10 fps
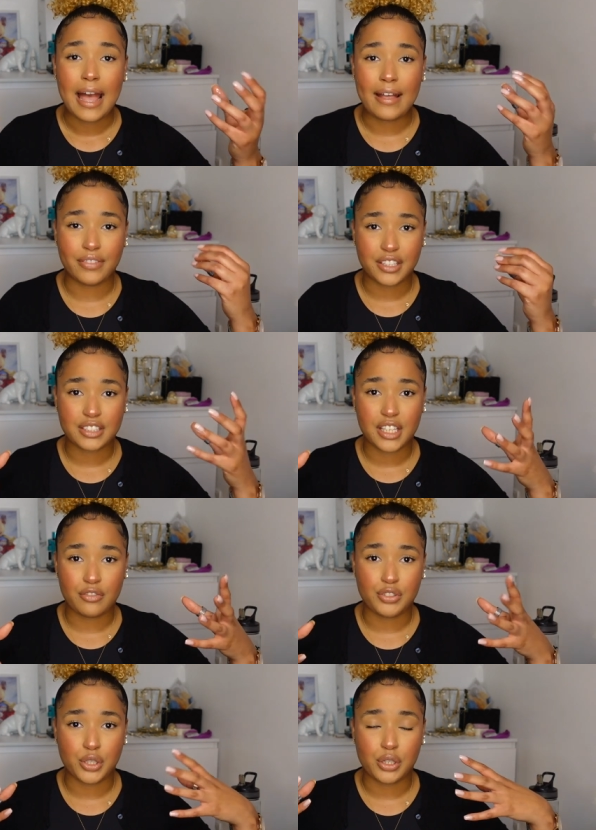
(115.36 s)
and this
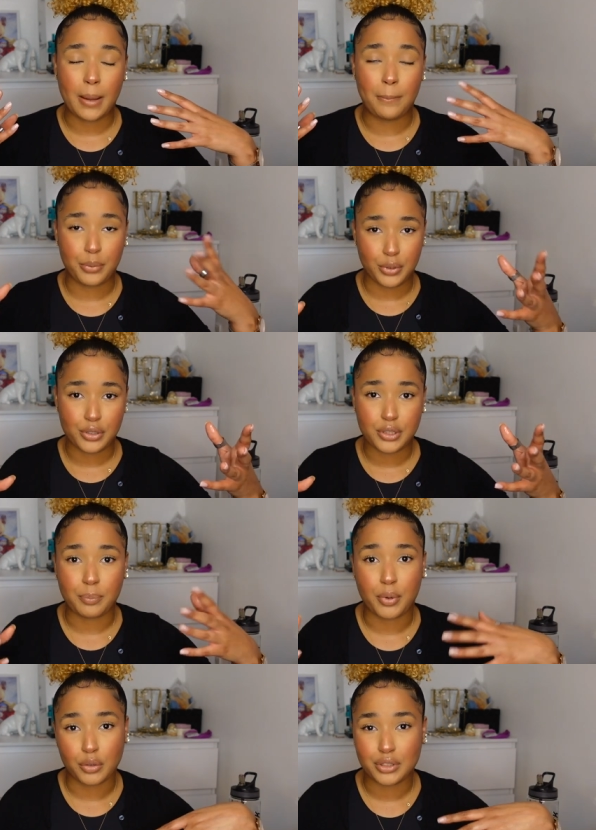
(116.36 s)
gives you a boost
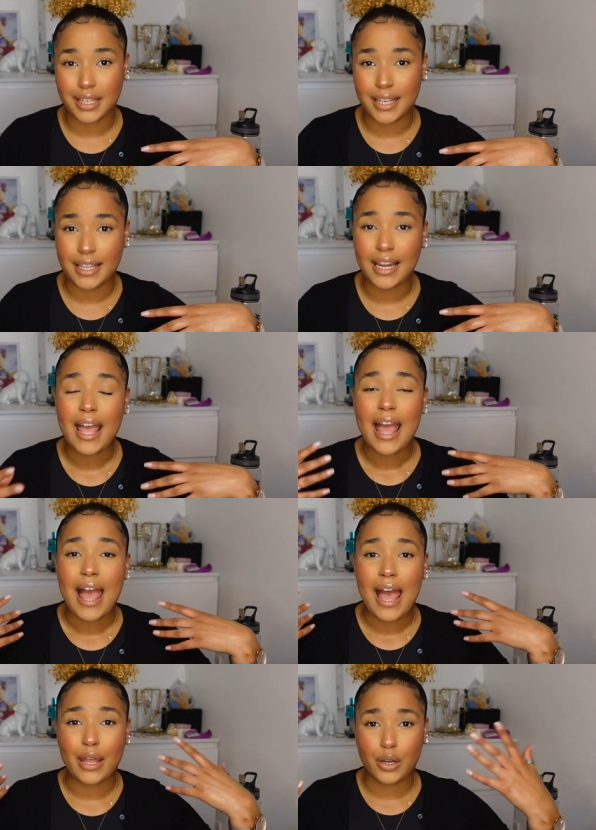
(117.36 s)
in protein
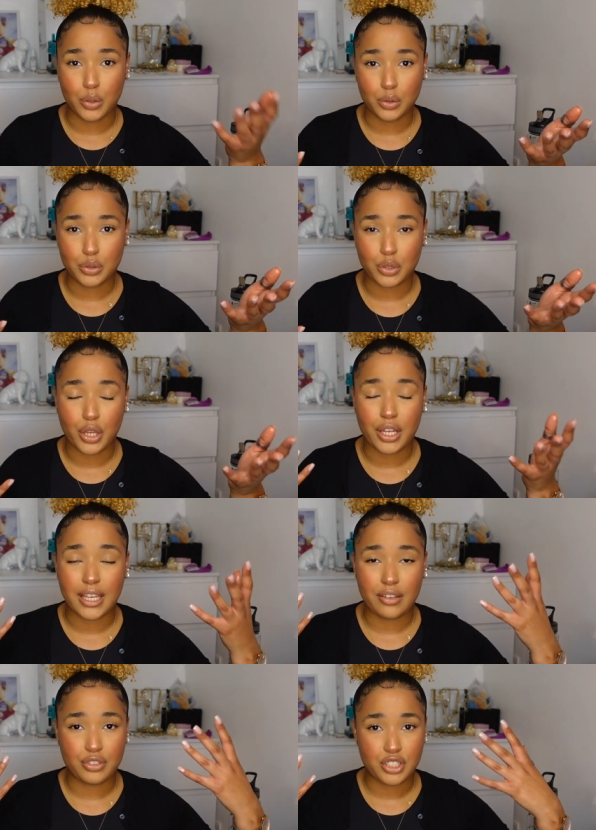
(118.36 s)
and also
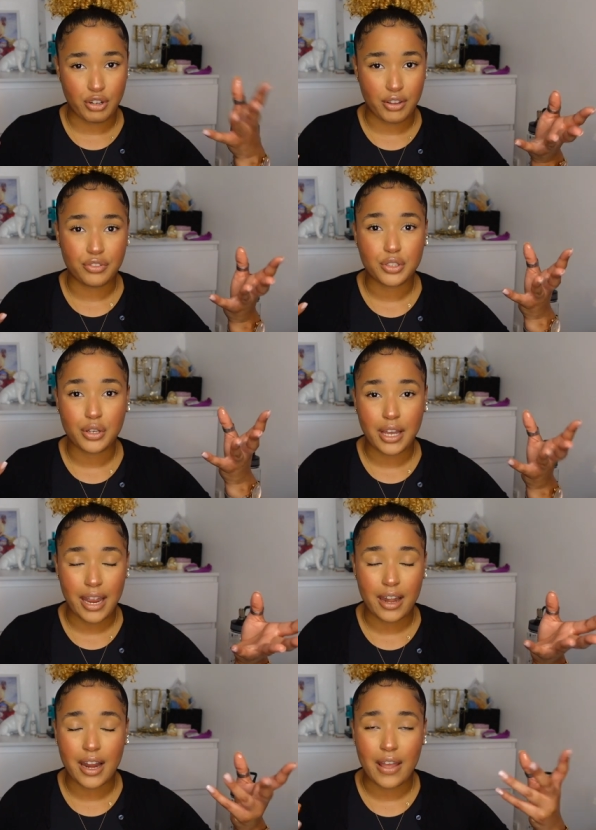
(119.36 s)
gives strength to your
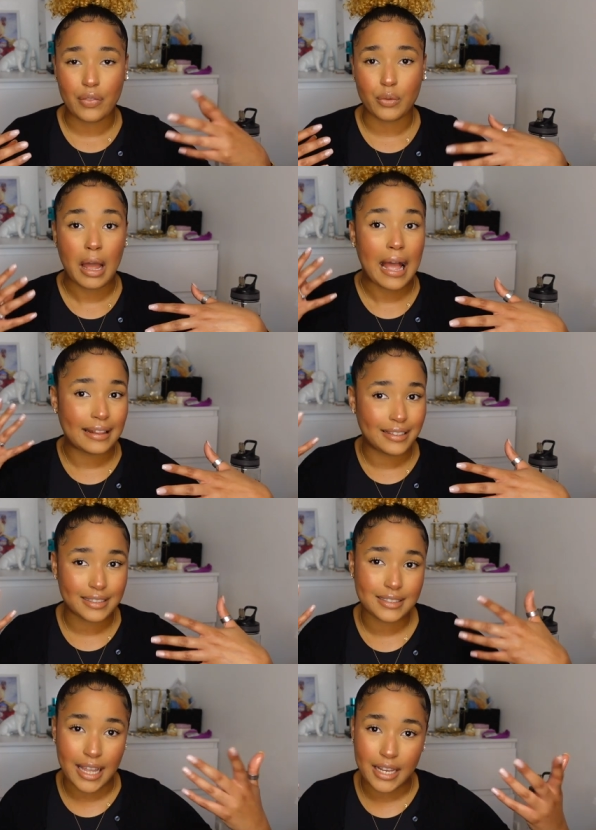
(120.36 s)
hair. And at
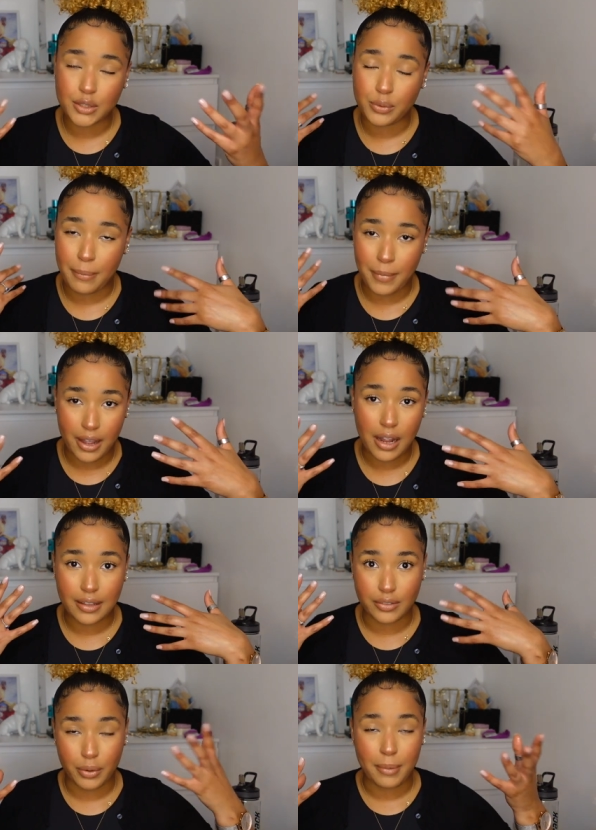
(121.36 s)
this stage where
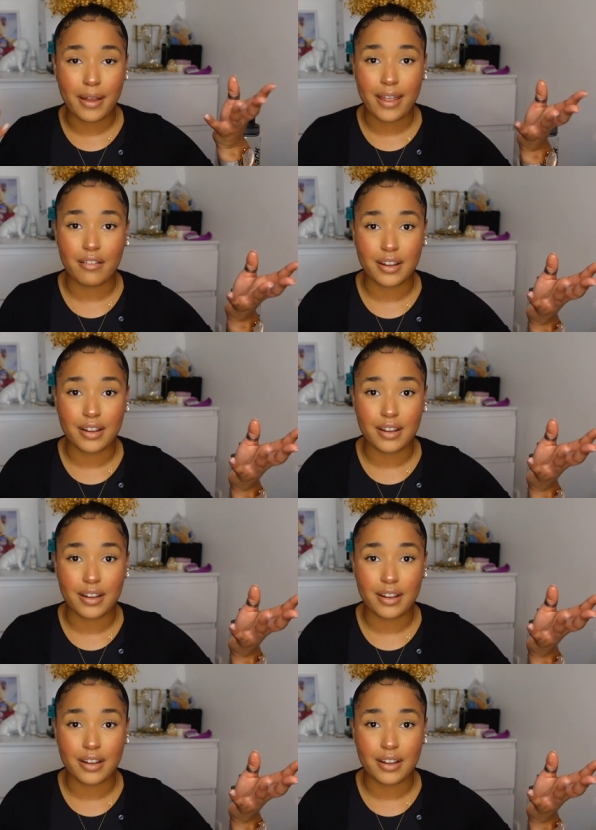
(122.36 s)
my hair